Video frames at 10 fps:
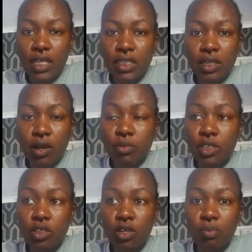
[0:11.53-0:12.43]
So I'm
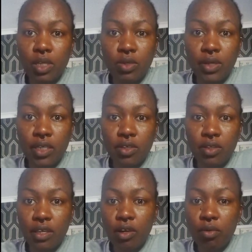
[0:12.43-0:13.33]
just going to be doing it on
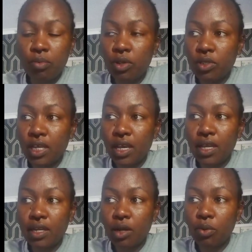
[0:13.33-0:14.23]
the computer
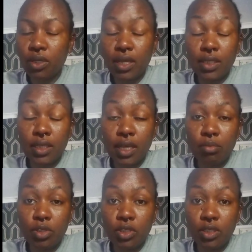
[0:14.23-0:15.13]
and I will
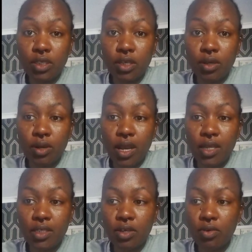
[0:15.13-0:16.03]
attempt to do a
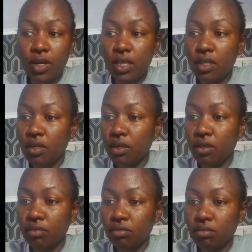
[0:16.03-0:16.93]
screen
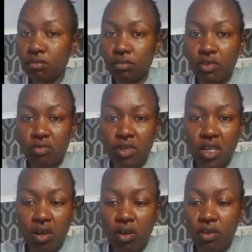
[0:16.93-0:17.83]

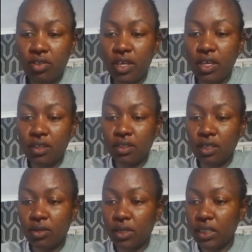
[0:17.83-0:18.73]
record thing.
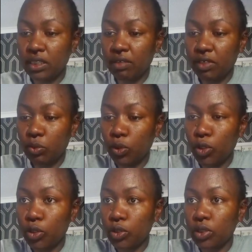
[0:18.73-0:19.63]
So let's see if it
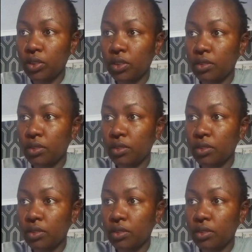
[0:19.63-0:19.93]
works.